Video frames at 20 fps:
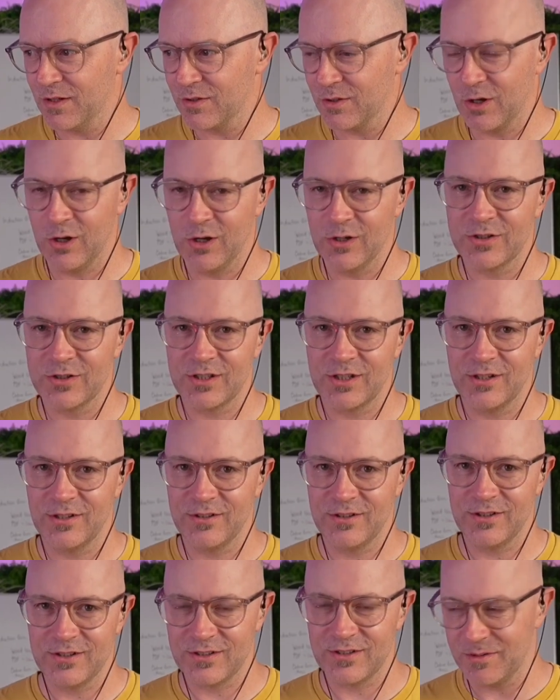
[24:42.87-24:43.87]
is Oscar,
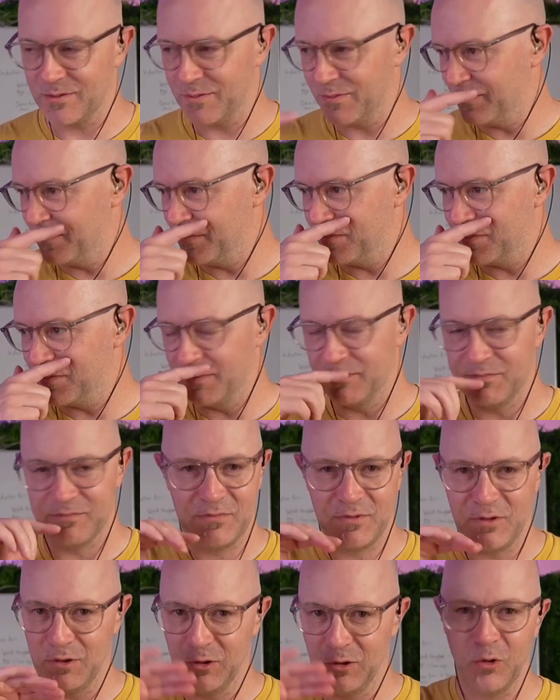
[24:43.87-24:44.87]
and there's some
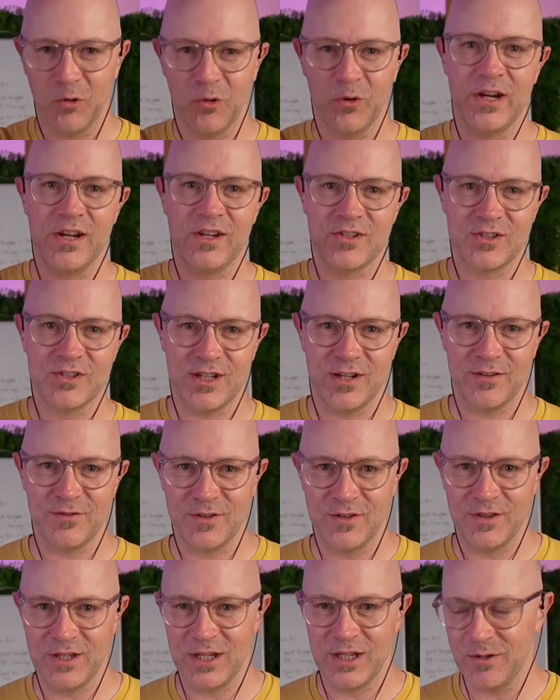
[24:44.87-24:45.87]
glorious stuff
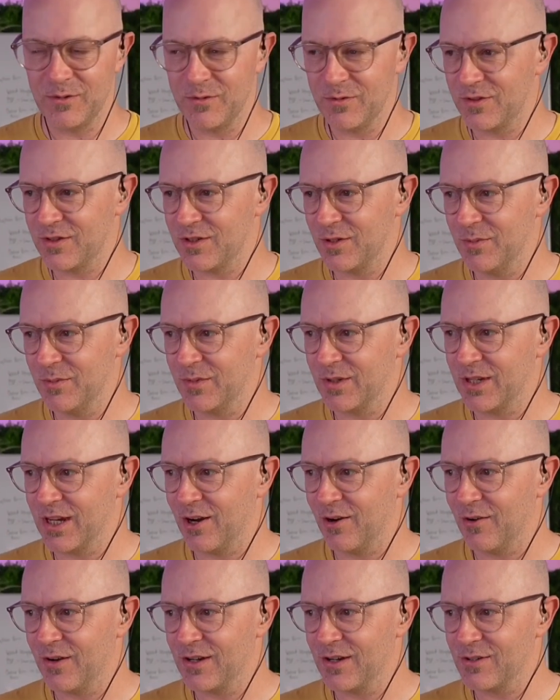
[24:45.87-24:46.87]
in there with Tim
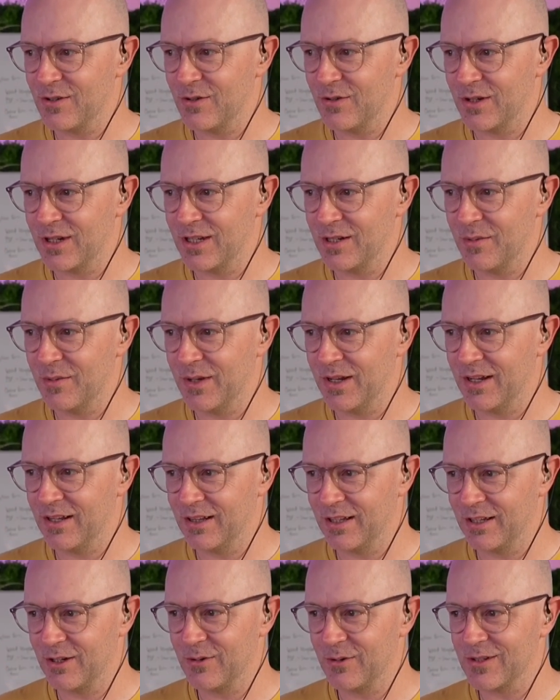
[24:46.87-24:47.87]
Curry talking about
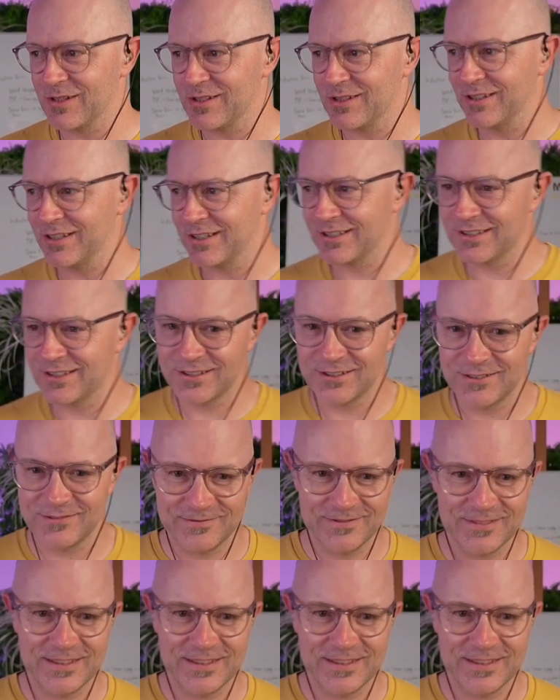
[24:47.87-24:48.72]
linguistics.